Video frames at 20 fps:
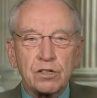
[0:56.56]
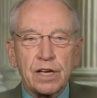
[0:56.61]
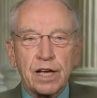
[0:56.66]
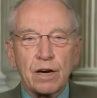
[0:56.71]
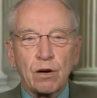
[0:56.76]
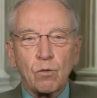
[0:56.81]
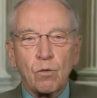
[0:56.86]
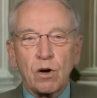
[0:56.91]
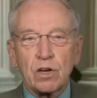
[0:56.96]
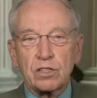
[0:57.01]
the
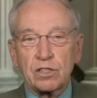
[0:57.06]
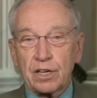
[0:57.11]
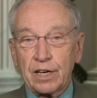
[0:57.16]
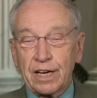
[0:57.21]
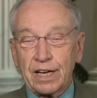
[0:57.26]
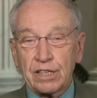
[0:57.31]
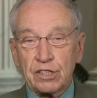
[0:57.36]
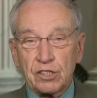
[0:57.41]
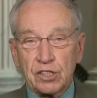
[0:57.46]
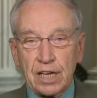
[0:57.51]
Senate
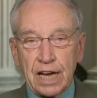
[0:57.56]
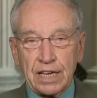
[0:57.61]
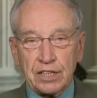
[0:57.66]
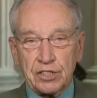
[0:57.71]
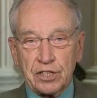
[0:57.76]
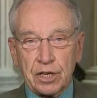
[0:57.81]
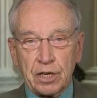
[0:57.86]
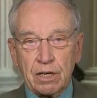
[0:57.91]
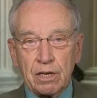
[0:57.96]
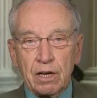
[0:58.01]
wasn't in
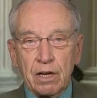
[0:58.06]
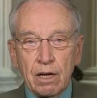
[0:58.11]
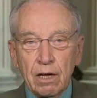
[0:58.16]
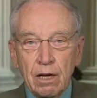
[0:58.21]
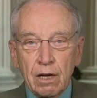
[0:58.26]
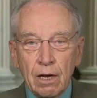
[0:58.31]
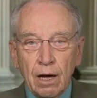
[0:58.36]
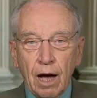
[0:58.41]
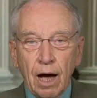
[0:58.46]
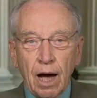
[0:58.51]
session,
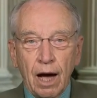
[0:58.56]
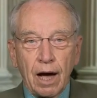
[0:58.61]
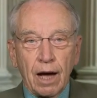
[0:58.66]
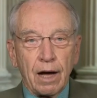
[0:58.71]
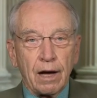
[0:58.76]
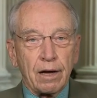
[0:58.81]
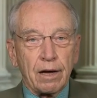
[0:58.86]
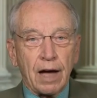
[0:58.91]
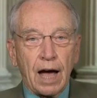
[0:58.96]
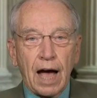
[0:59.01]

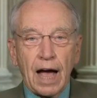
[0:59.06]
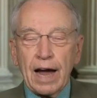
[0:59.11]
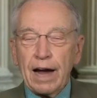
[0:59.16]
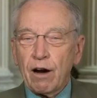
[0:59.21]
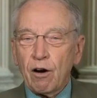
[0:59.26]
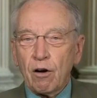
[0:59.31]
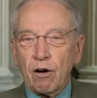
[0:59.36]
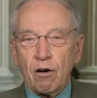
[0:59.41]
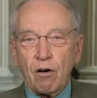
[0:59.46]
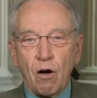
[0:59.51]

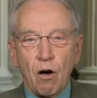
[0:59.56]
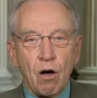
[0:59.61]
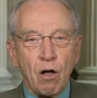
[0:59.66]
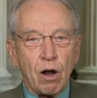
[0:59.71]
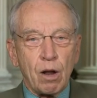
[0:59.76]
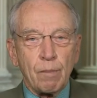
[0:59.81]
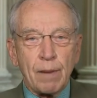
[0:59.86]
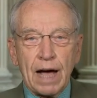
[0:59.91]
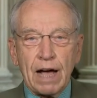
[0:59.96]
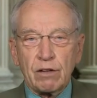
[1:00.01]
I heard
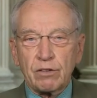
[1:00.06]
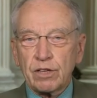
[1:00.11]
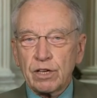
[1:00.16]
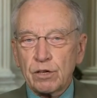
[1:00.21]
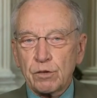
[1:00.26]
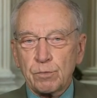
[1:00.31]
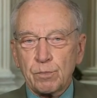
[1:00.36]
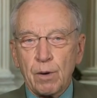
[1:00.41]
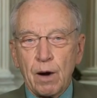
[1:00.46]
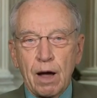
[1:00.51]
all about
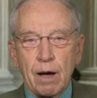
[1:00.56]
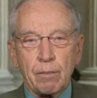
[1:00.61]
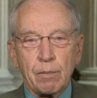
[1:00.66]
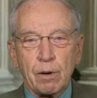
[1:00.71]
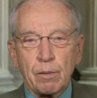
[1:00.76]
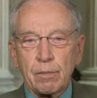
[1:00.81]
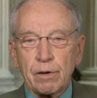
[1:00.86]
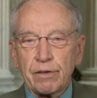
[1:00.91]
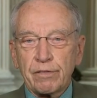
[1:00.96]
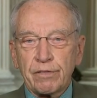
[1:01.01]
this
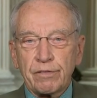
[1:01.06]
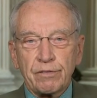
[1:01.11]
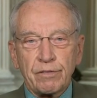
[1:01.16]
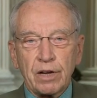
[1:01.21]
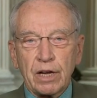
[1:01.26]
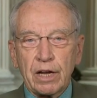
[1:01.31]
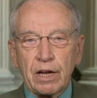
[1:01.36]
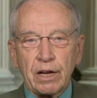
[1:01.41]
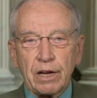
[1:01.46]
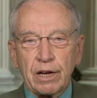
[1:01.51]
problem
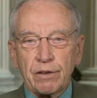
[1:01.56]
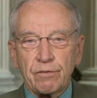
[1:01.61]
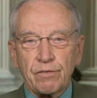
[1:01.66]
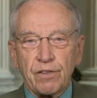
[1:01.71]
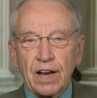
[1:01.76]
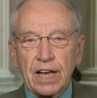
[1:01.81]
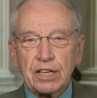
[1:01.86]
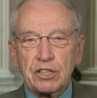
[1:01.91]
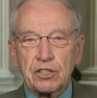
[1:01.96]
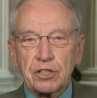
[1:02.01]
of
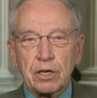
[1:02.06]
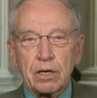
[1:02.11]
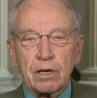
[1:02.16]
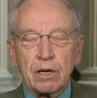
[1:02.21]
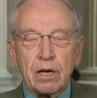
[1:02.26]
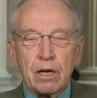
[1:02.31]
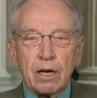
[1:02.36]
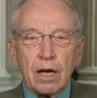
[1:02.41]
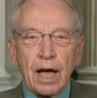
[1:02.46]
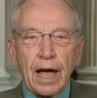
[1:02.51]
inflation.
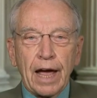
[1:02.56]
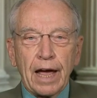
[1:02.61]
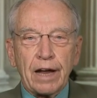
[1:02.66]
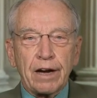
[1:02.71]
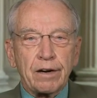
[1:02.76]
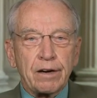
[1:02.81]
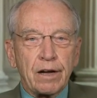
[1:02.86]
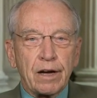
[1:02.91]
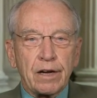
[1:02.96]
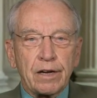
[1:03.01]

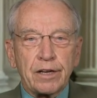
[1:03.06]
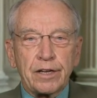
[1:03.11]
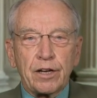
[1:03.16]
And,